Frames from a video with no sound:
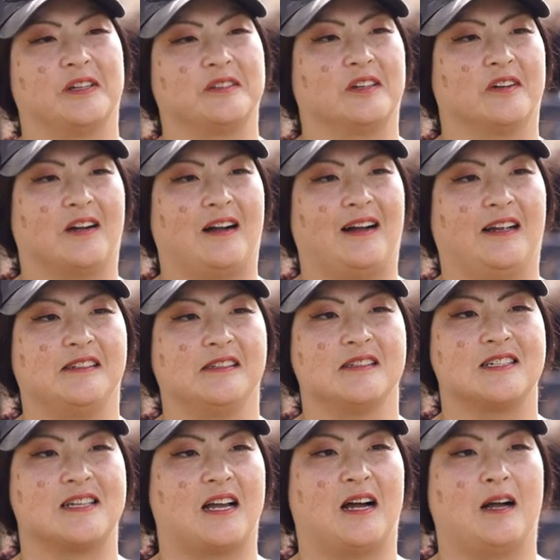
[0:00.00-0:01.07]
and
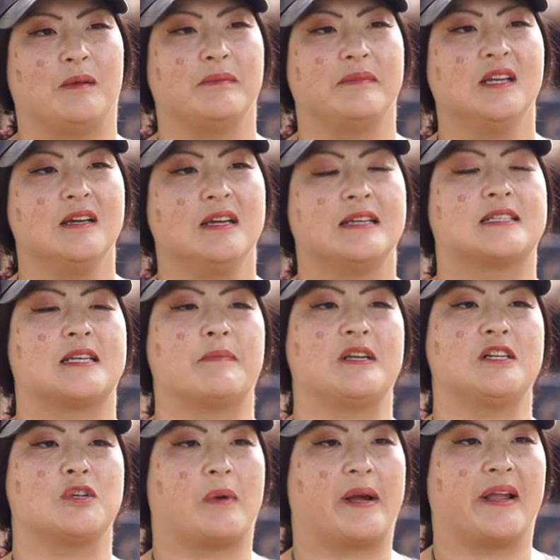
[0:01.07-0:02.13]
Grind. Um,
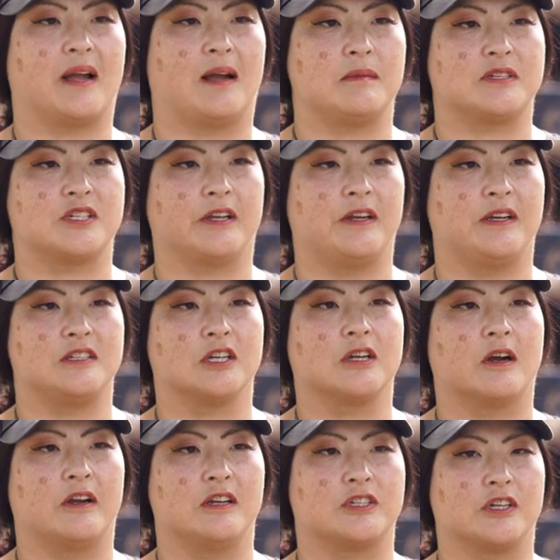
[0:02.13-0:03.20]
something to wake up to, to
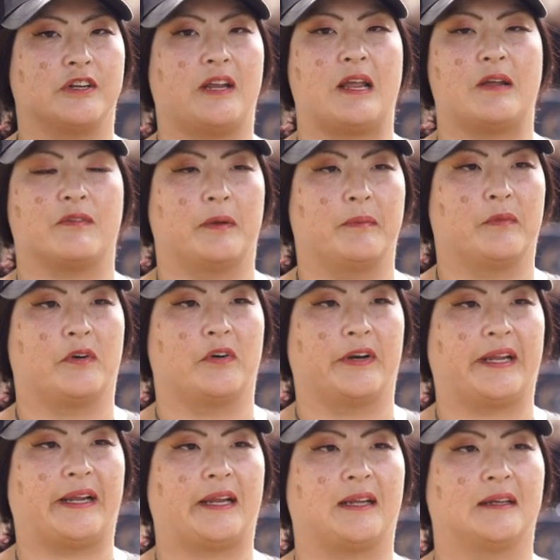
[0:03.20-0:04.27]
go to every
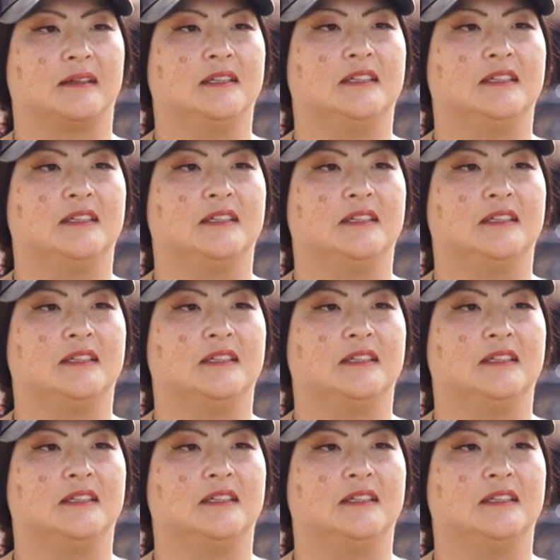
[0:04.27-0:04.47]
morning,